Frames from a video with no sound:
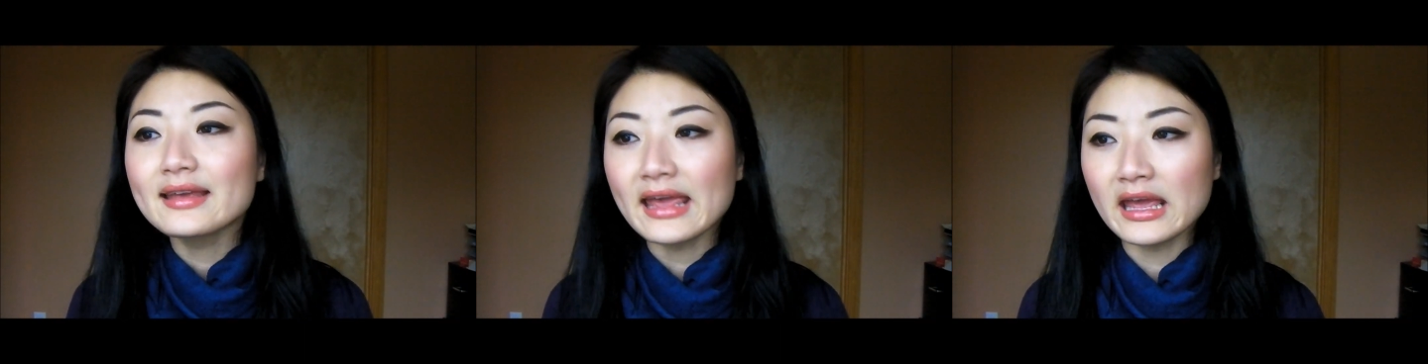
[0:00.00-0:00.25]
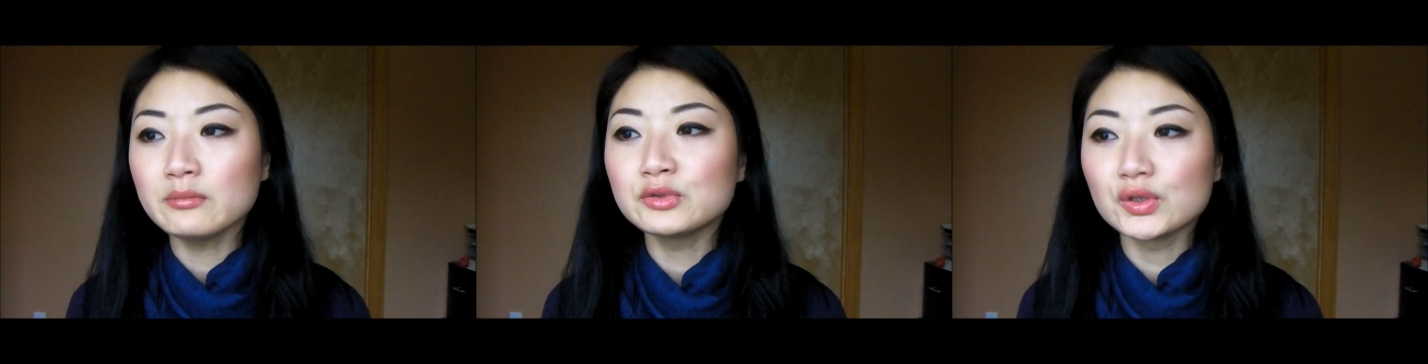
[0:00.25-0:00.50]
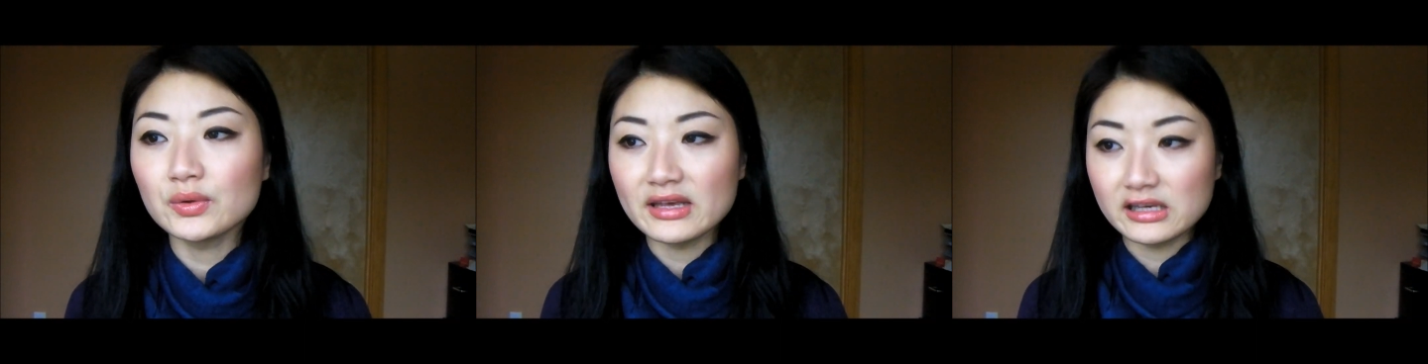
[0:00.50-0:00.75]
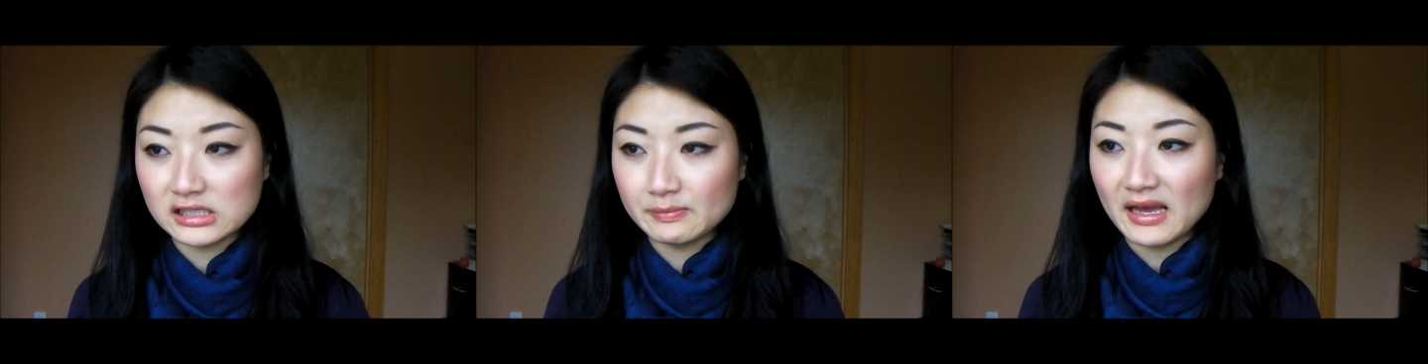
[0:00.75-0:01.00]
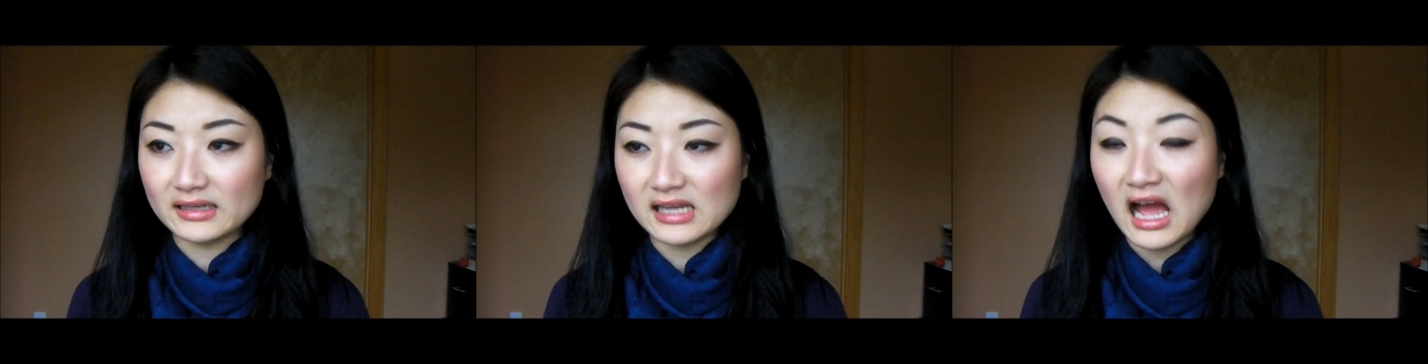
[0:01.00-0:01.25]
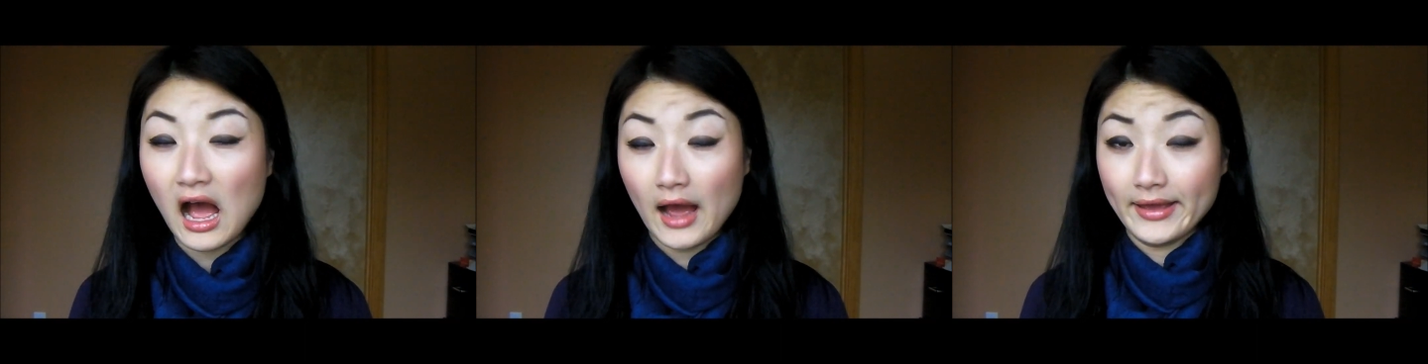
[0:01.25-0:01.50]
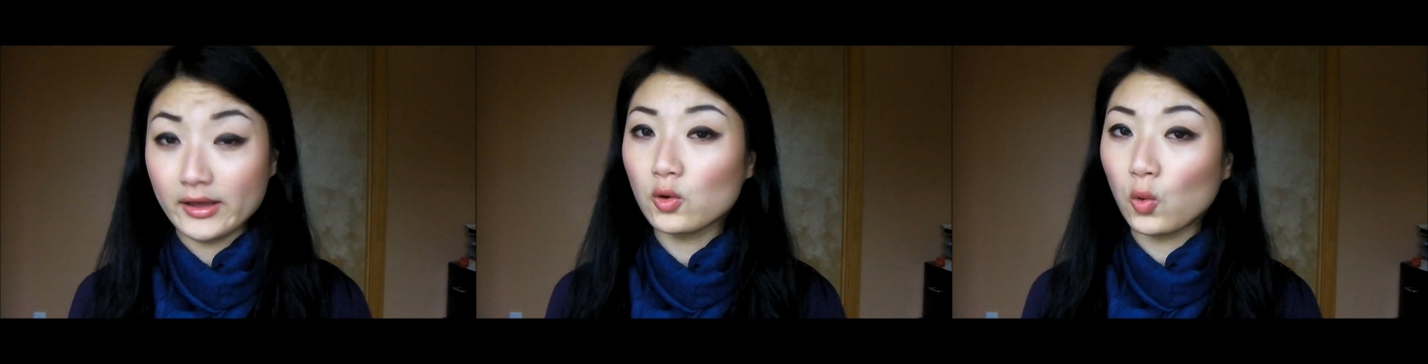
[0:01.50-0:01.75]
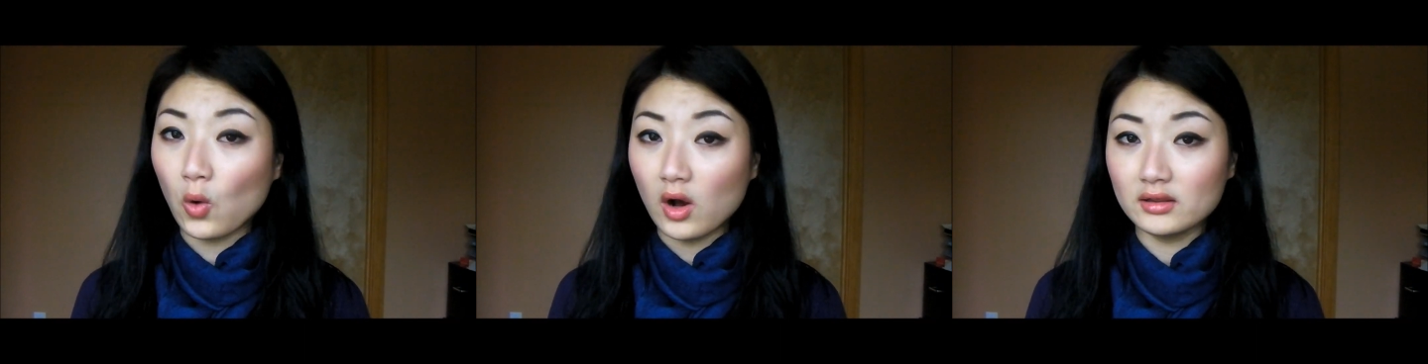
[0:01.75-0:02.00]
came to expect high
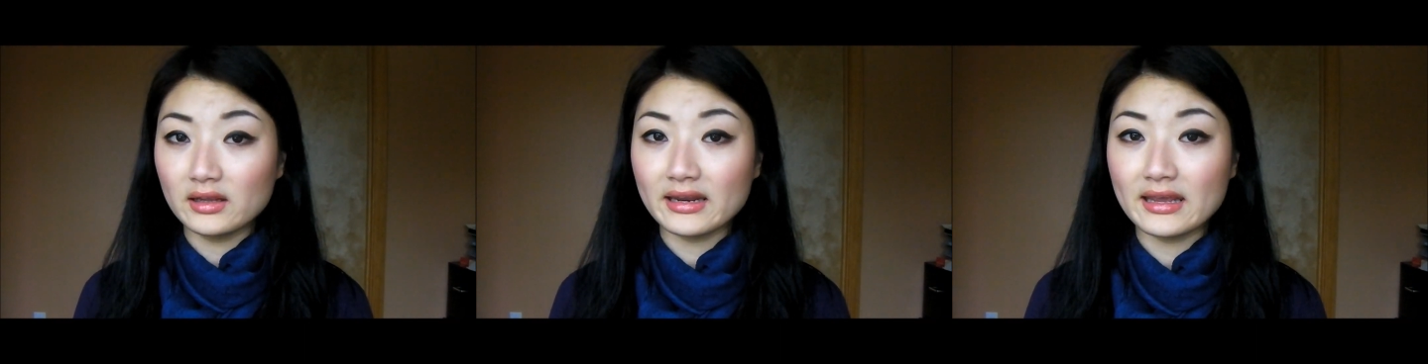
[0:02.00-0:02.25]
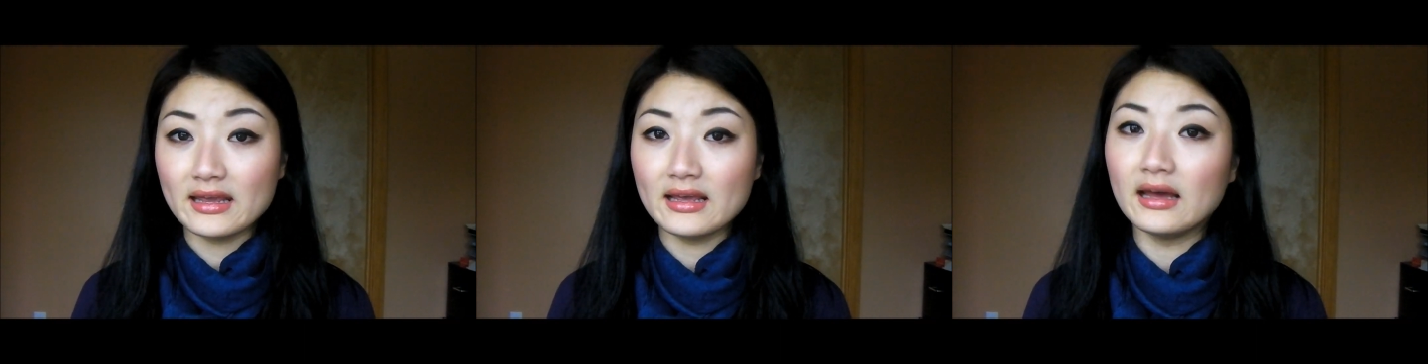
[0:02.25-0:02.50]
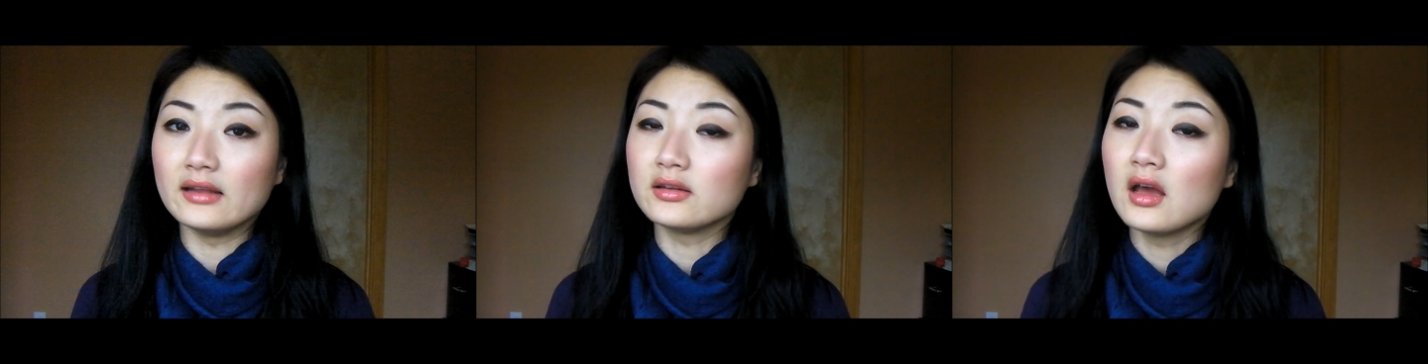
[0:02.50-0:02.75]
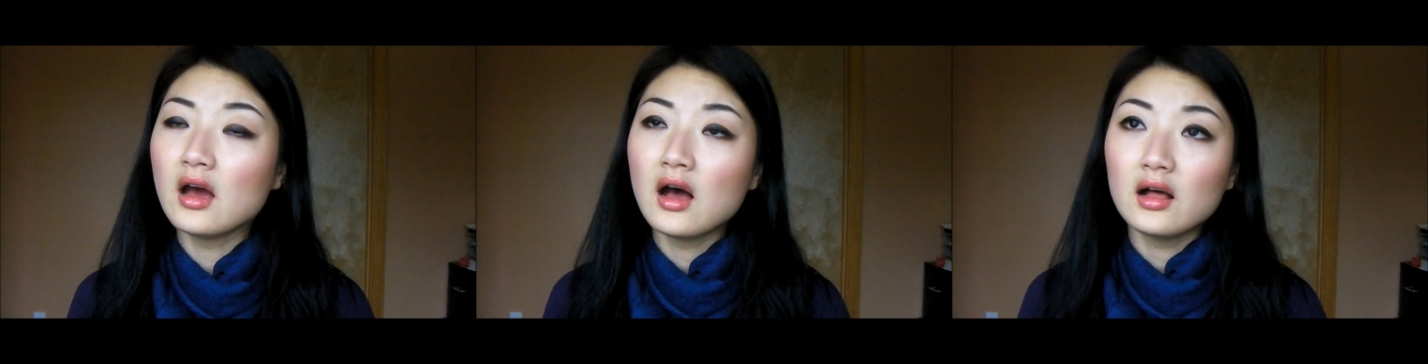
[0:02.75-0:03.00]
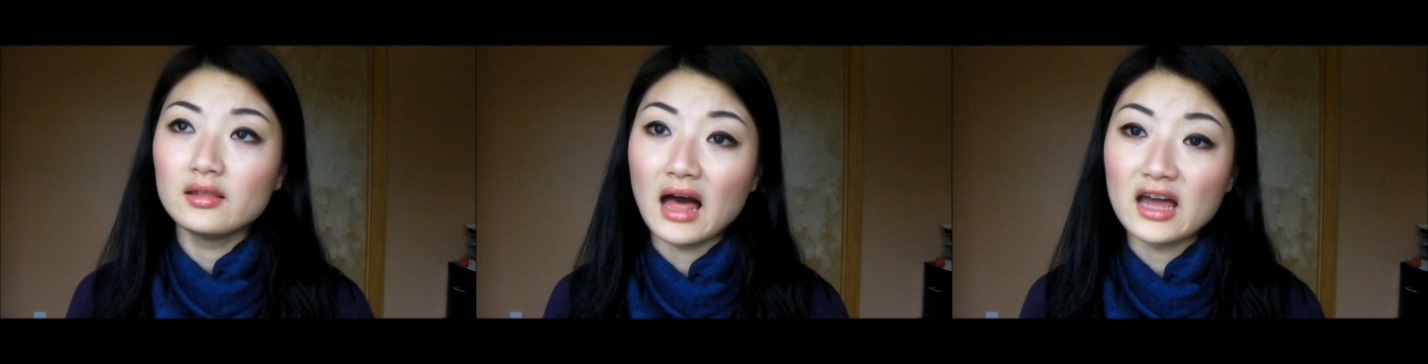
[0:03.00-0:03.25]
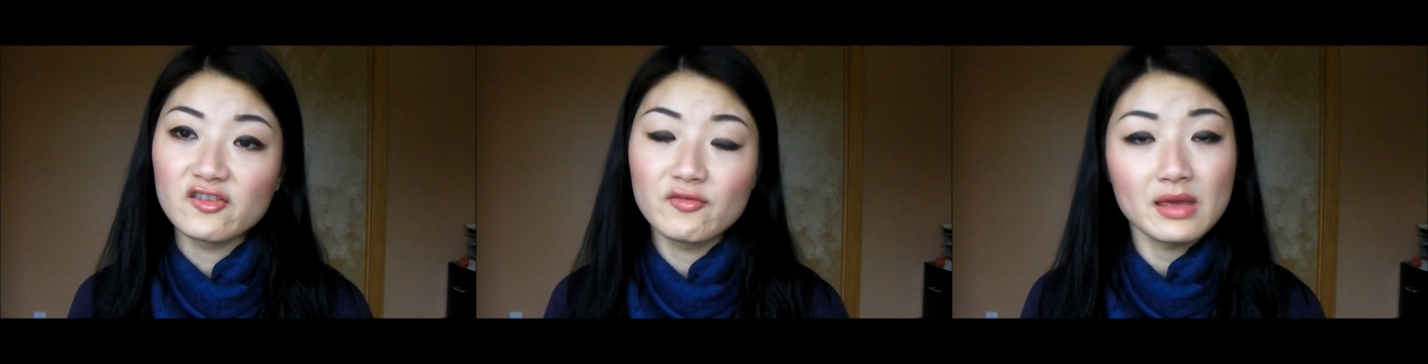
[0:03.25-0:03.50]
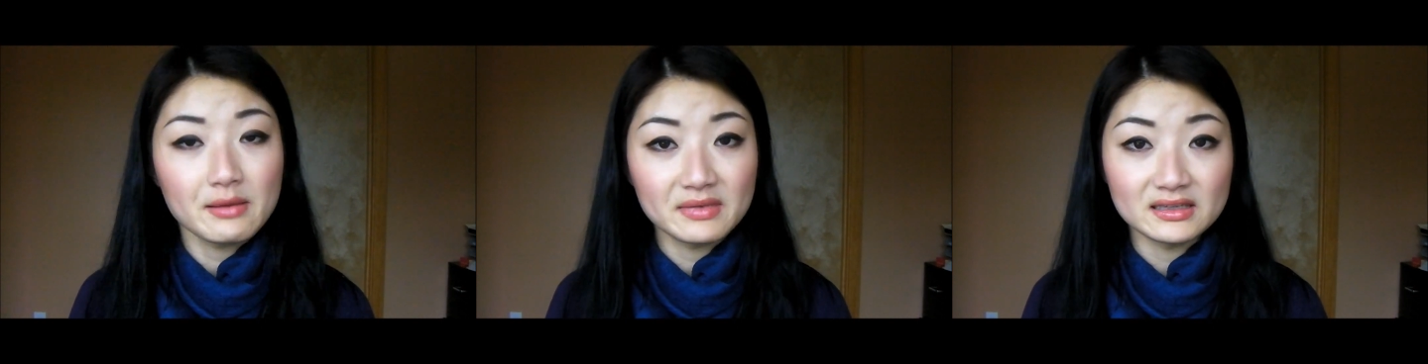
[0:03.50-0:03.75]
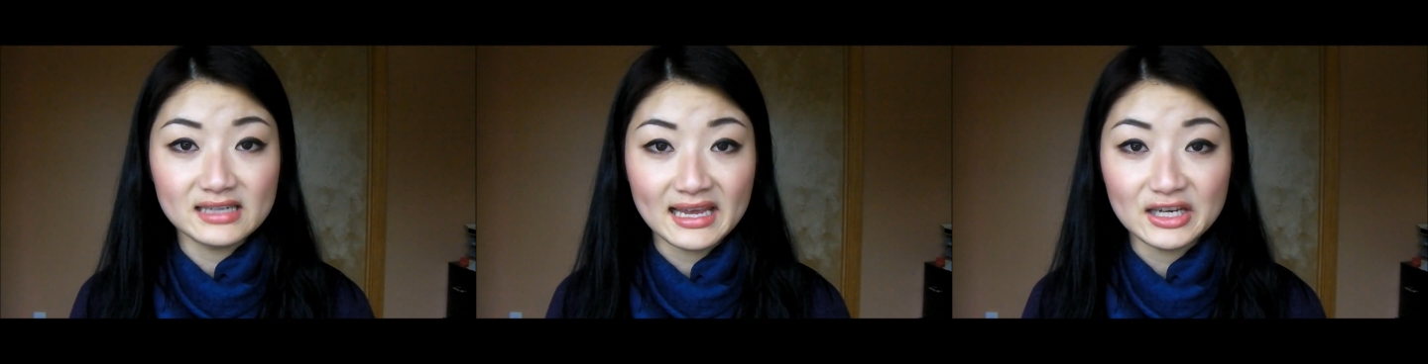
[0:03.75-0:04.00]
quality and a lot of
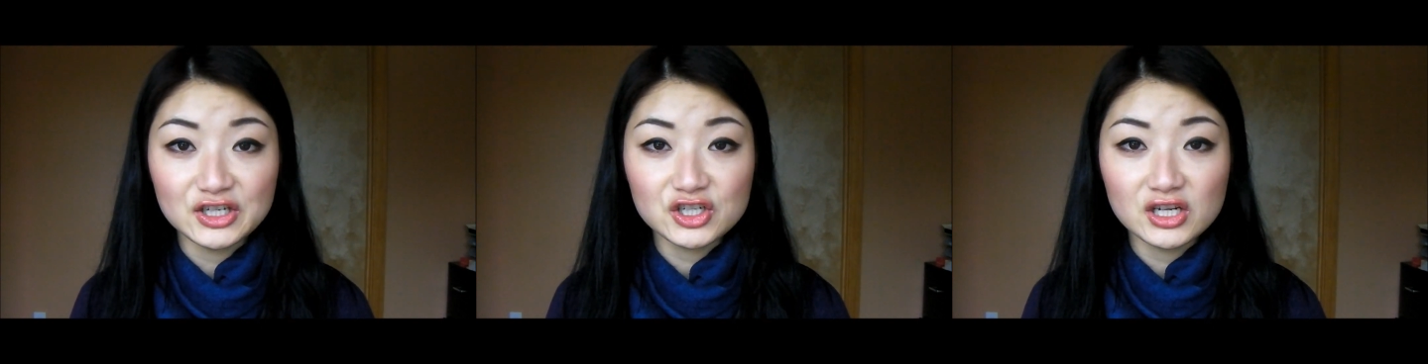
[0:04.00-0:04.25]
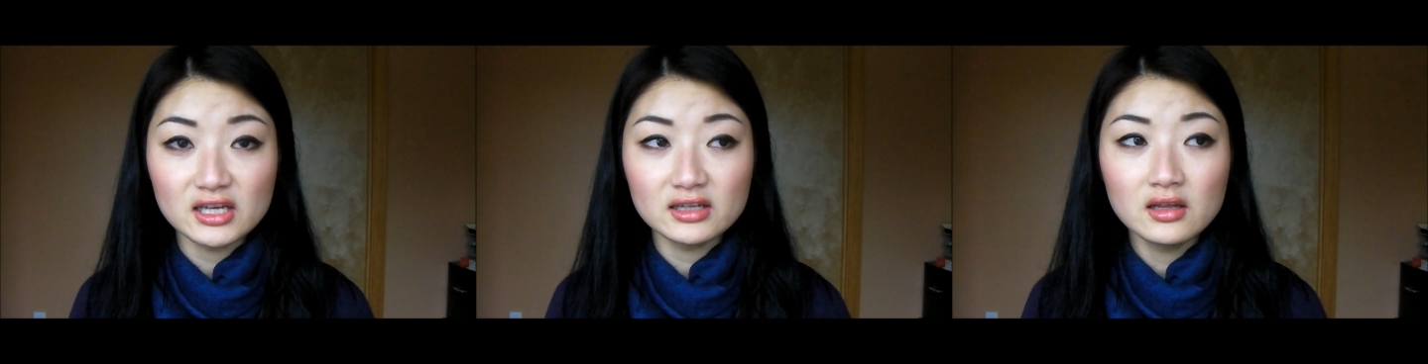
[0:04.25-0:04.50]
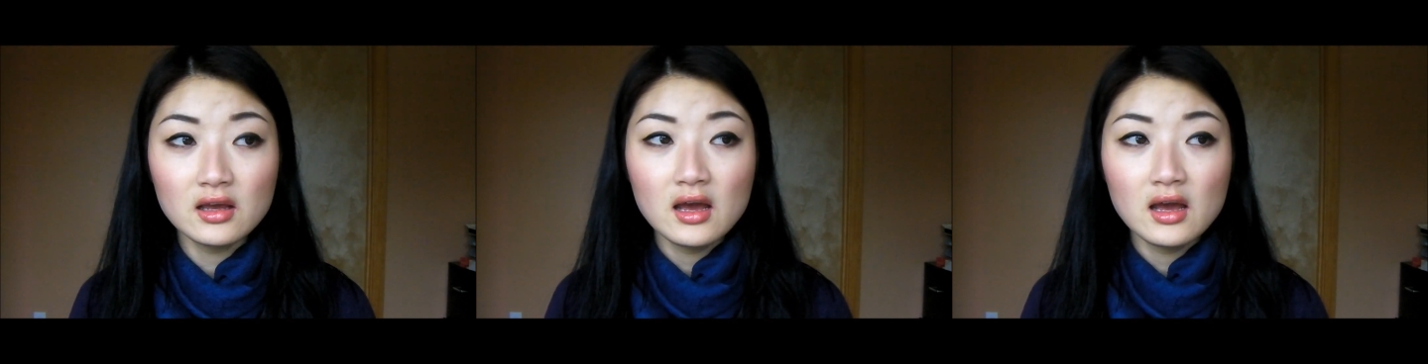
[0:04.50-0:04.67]
pigmentation